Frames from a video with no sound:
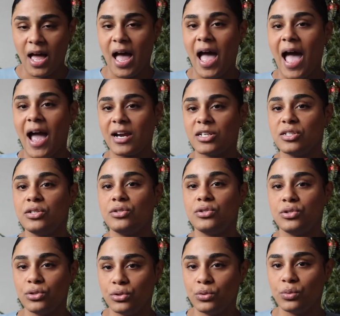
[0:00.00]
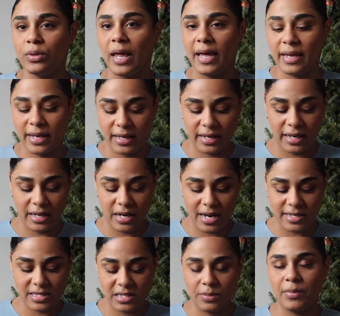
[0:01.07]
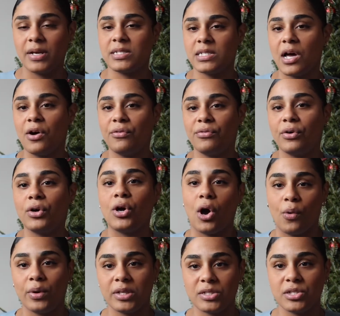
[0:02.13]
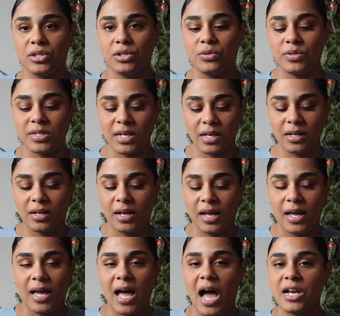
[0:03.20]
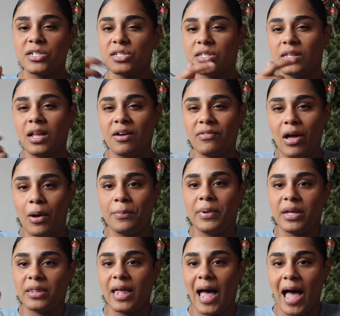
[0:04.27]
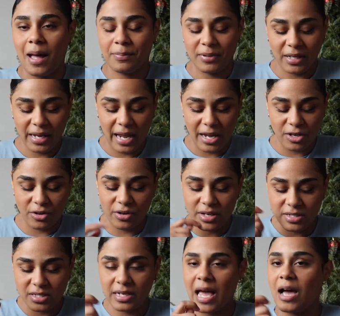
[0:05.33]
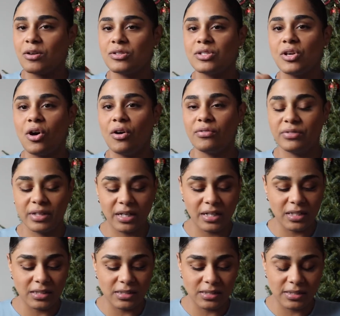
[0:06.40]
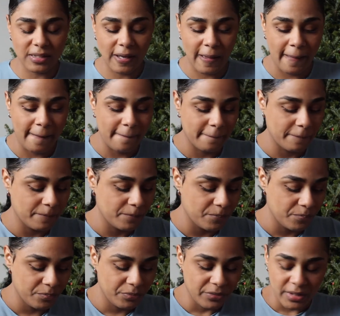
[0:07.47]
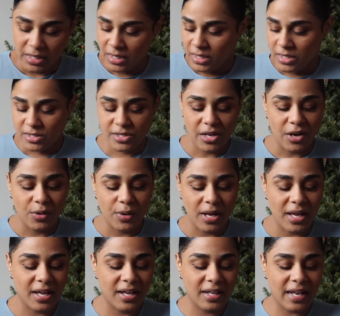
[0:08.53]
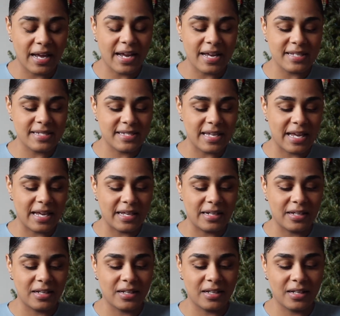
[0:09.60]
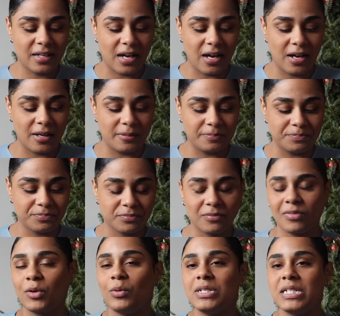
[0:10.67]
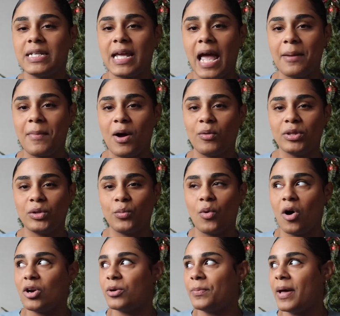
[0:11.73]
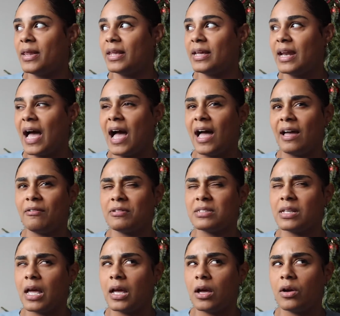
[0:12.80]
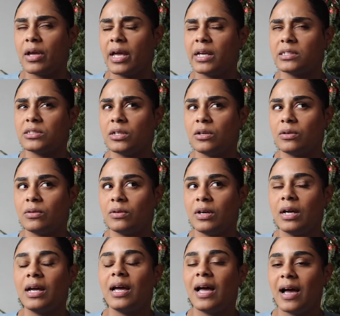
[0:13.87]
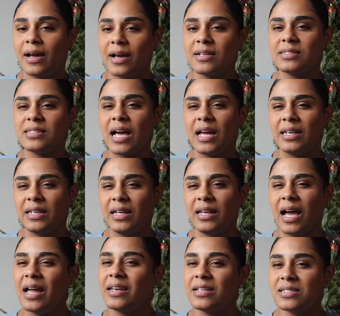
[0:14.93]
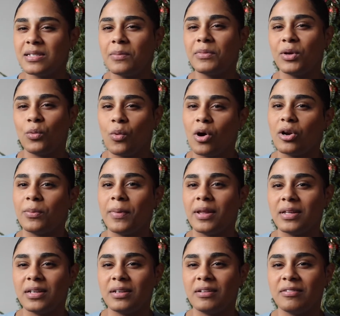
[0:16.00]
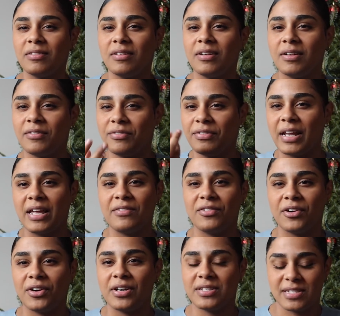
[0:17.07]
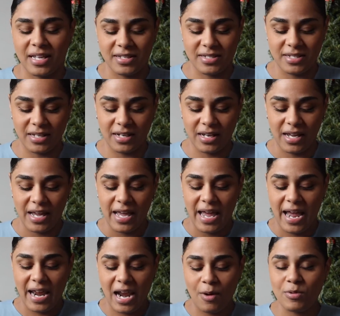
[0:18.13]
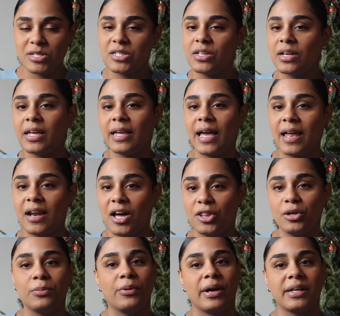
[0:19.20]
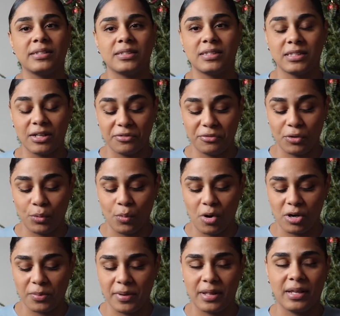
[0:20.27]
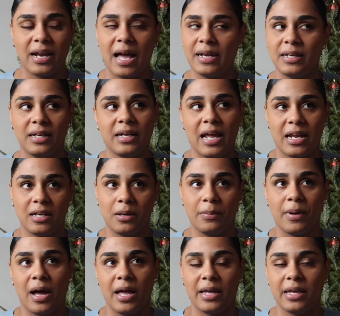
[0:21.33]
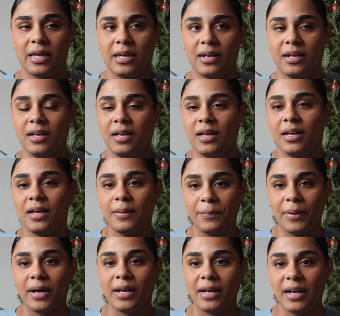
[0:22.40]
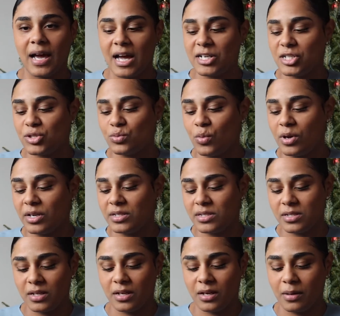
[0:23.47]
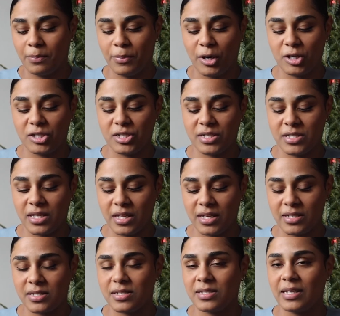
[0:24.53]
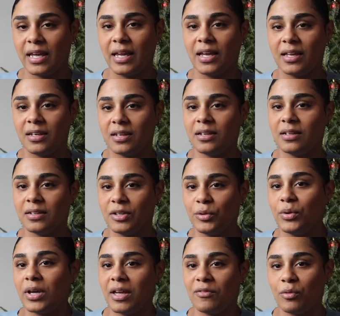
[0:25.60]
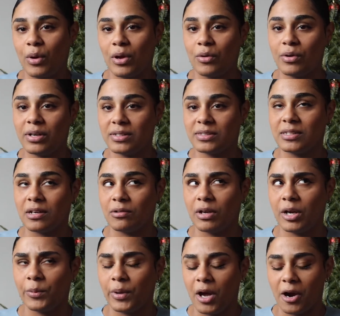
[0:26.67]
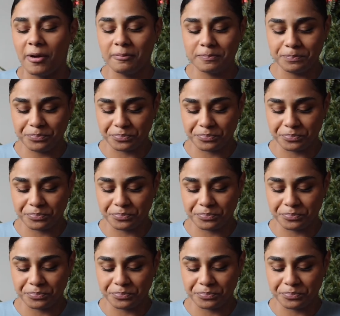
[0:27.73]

I actually do like it and I see myself going to use it. I just love how big the applicator is and how soft it is. So like I said, when she came out with the watermelon, I was like, okay, so I guess I need something watermelon flavored, scented. And I was looking at other brands and stuff for watermelon. I didn't end up buying it, but I just wanted to purchase this and do a giveaway on it. So here we are.